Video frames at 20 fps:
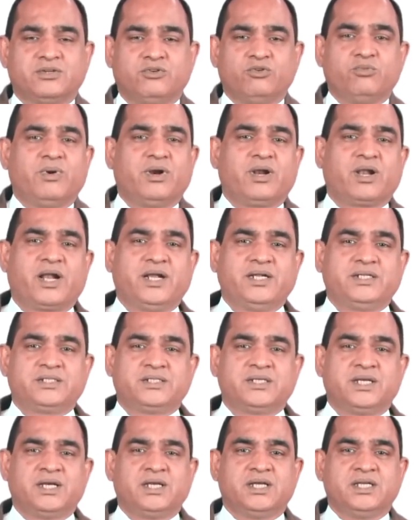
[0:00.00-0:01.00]
human
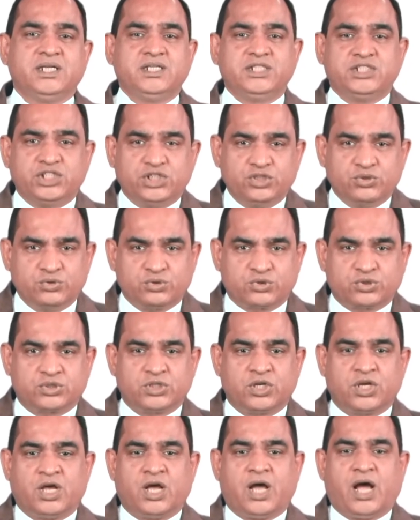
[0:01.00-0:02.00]
rights issues.
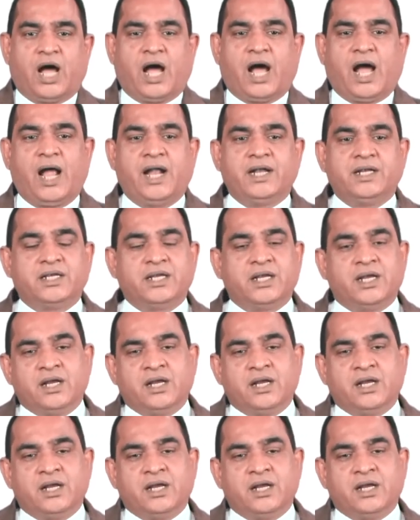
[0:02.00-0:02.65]
And